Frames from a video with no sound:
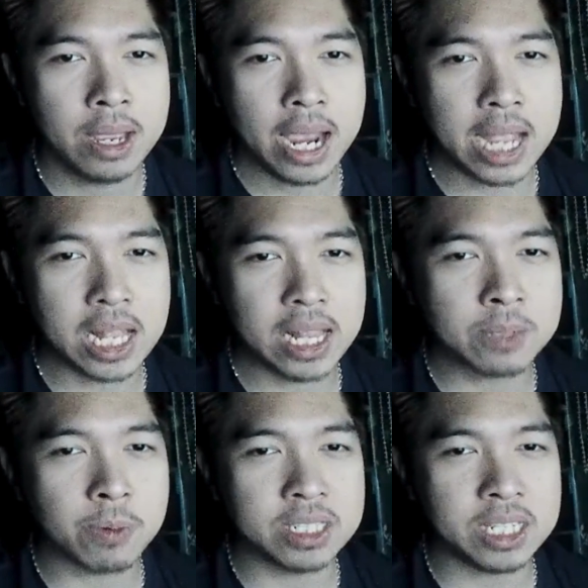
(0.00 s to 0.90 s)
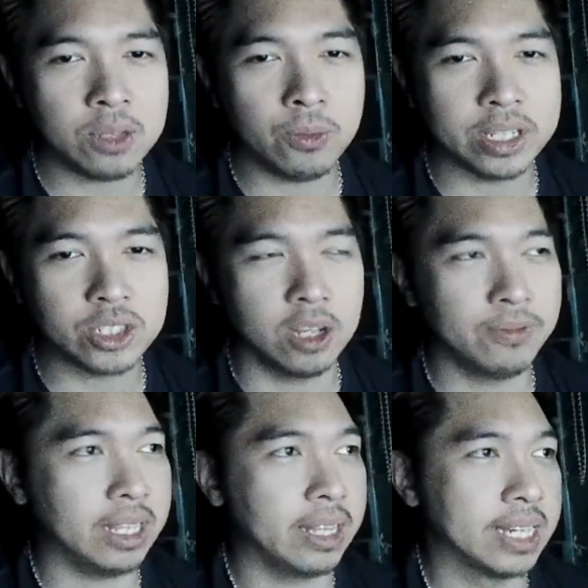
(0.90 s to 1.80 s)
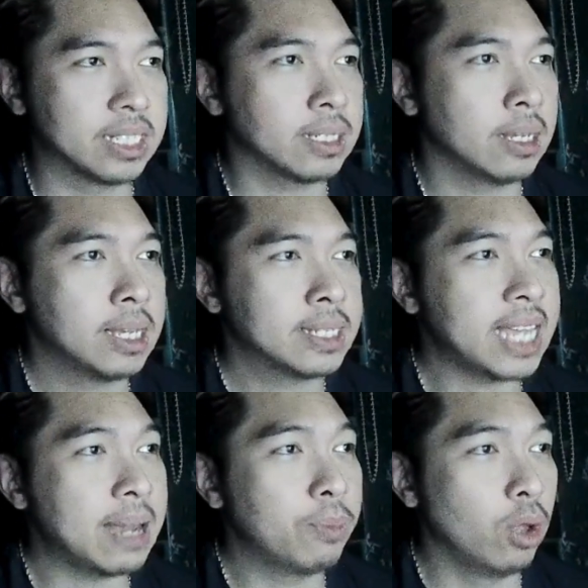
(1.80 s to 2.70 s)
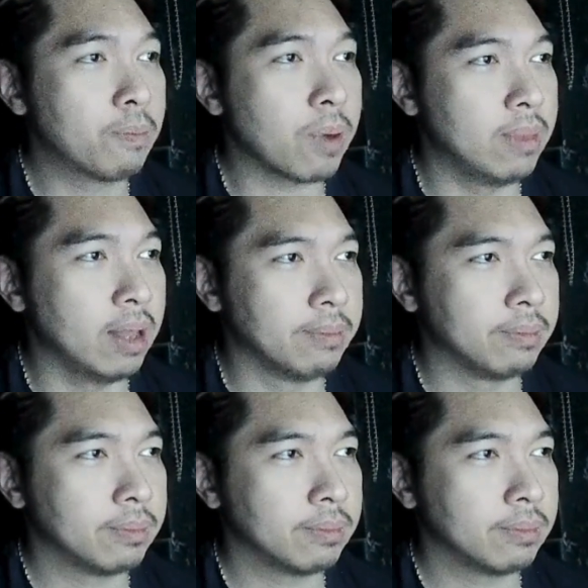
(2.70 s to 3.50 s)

And then let's proceed with solving this sample problem.